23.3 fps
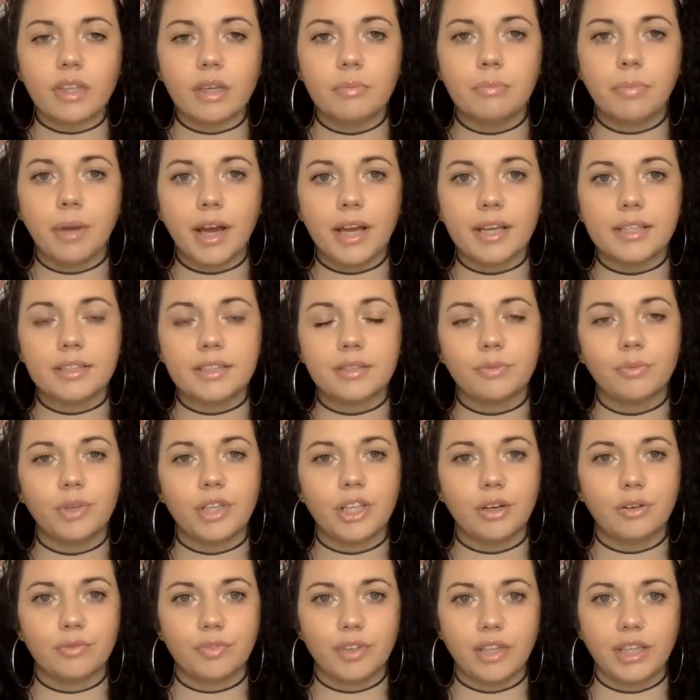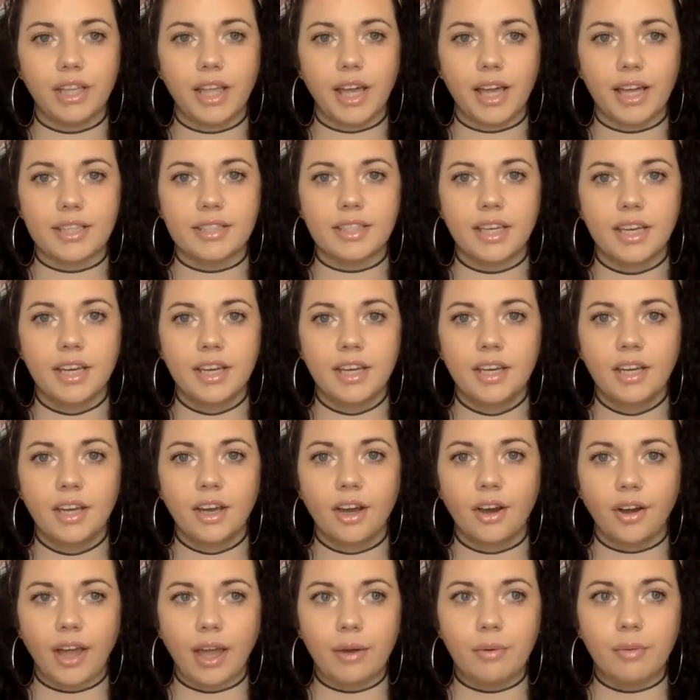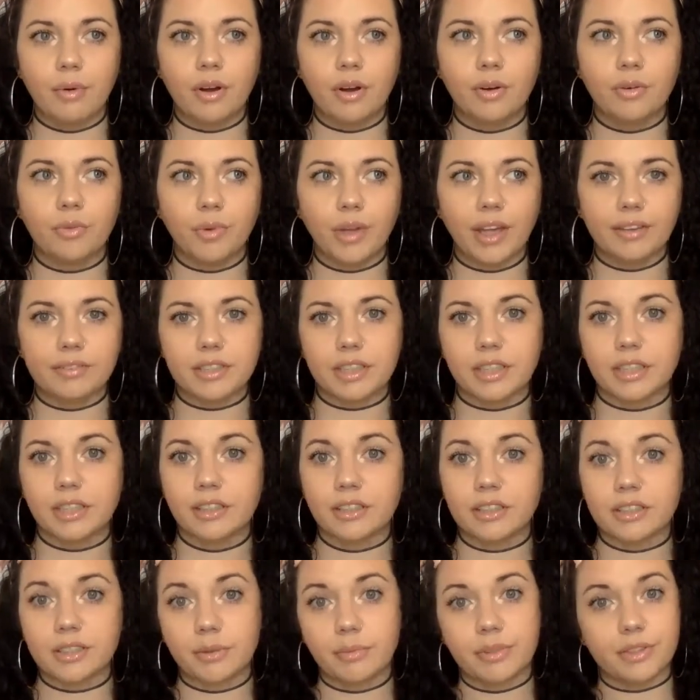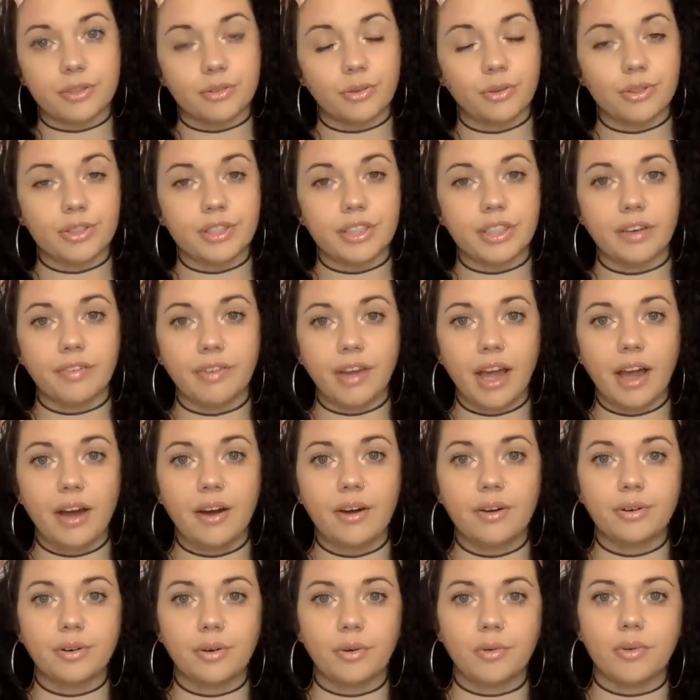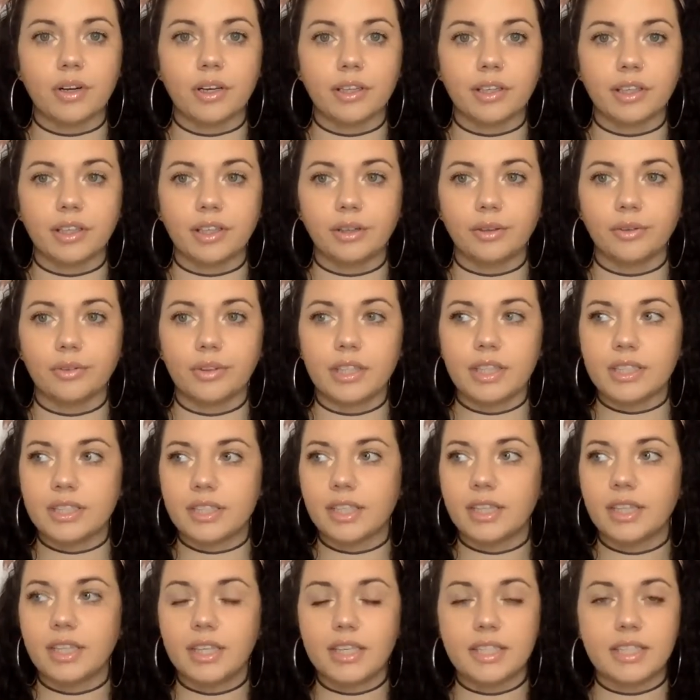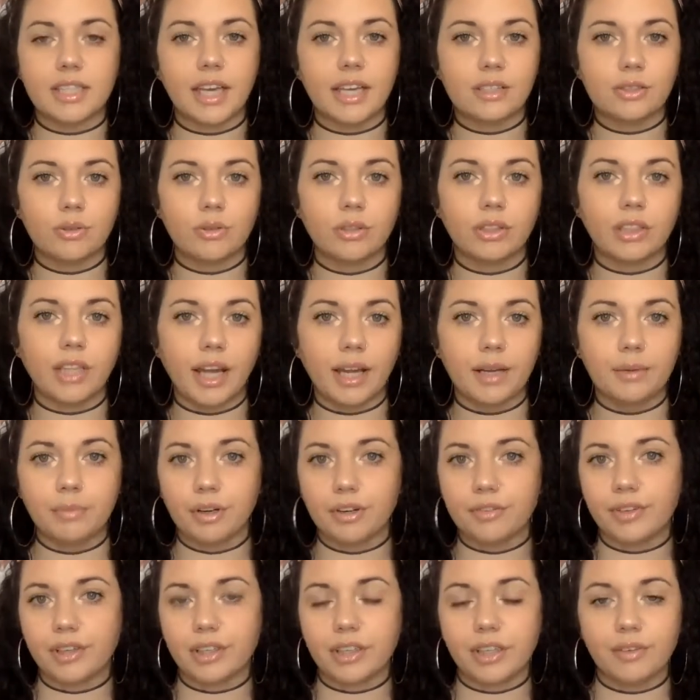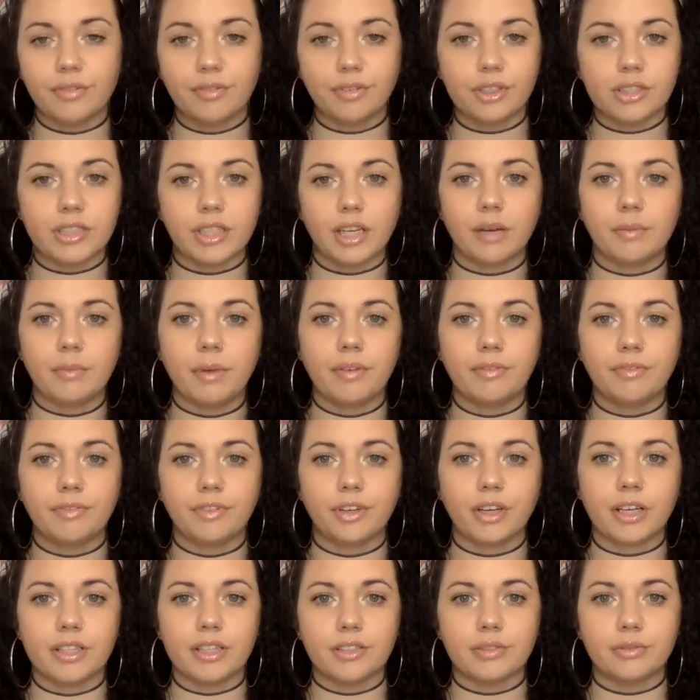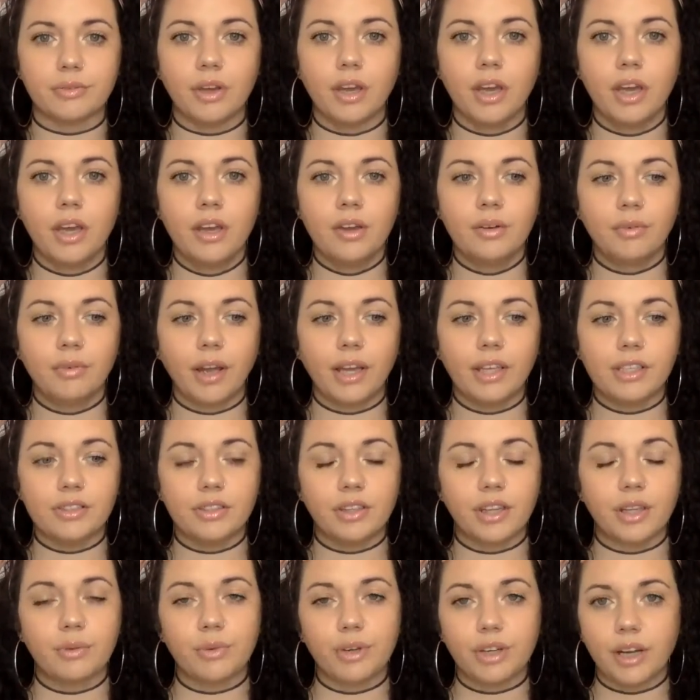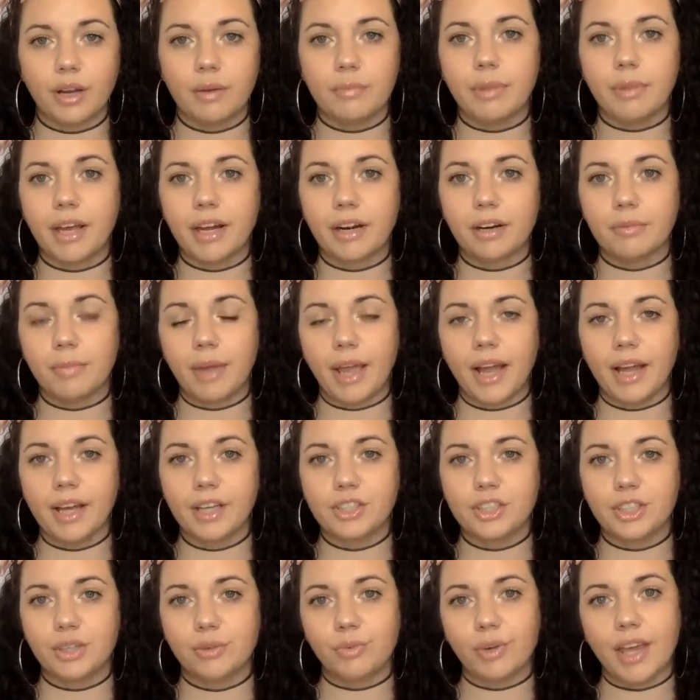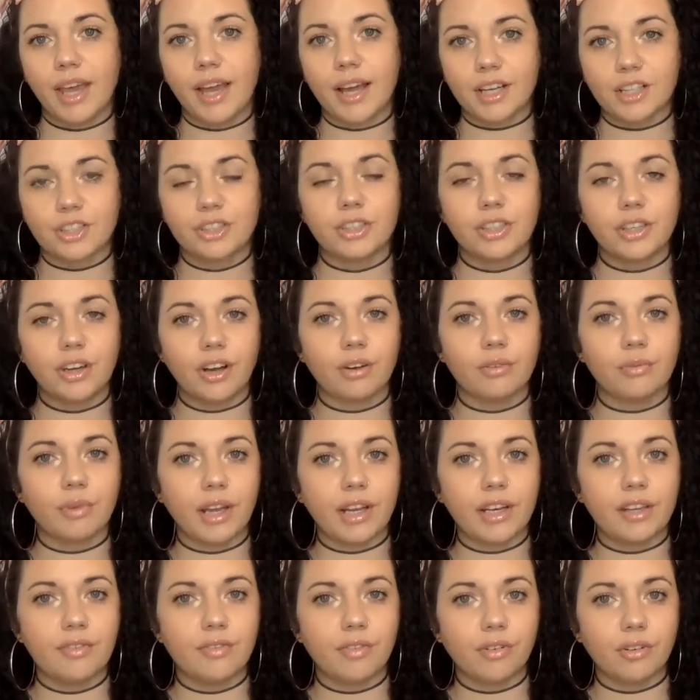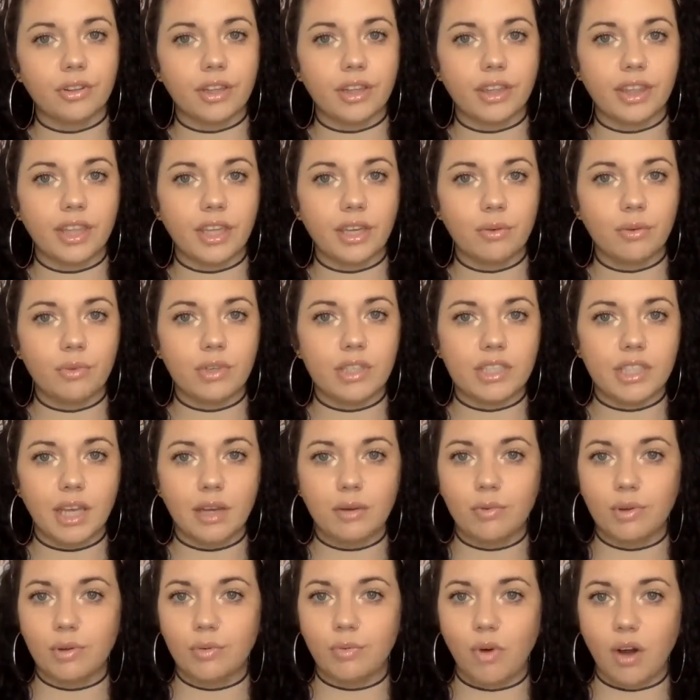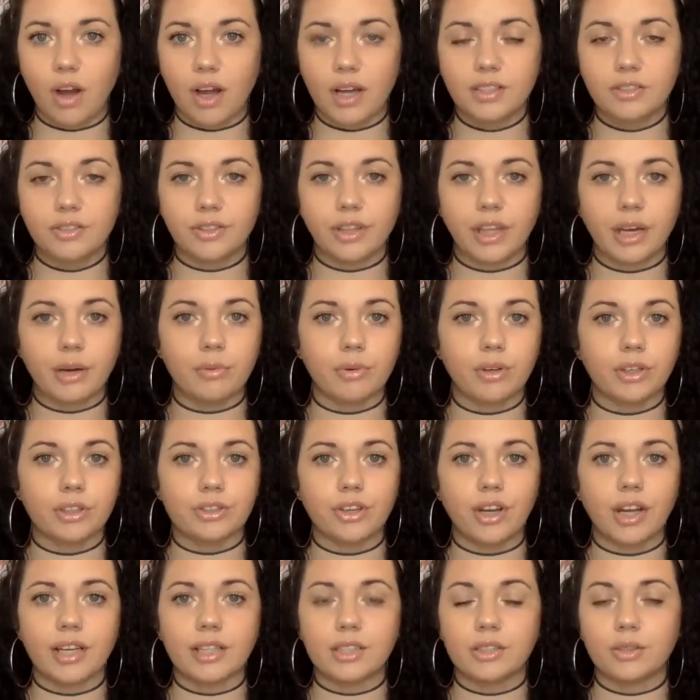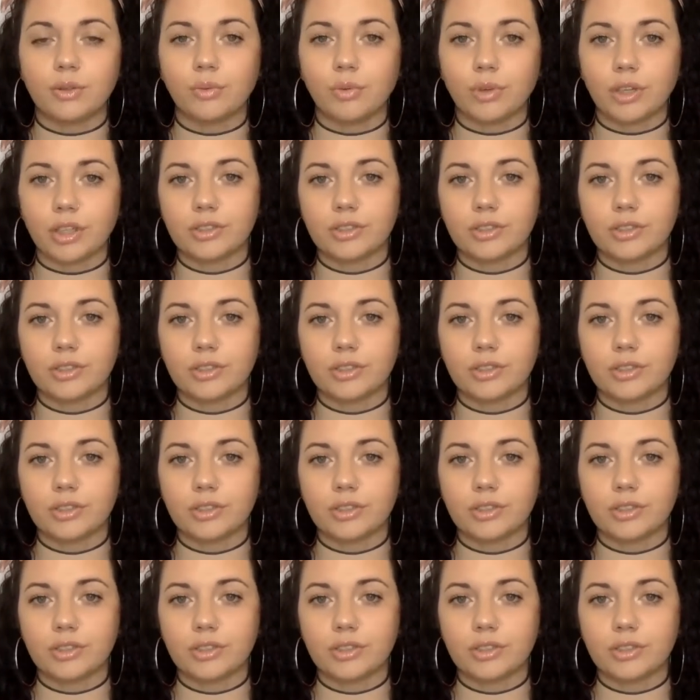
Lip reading: But we don't realize, okay, well, we have to clear some of this old stuff out, or, this and this has to align perfectly for it to come up for us, right? So that we're a better match and we actually are ready for the thing we say we want or that we're trying to work